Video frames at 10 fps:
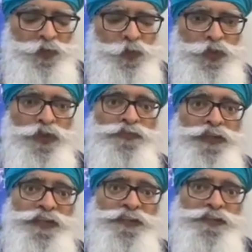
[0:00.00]
We got
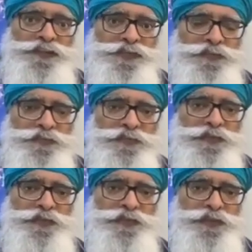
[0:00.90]
vendors
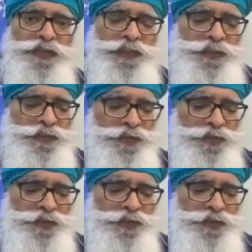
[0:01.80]
in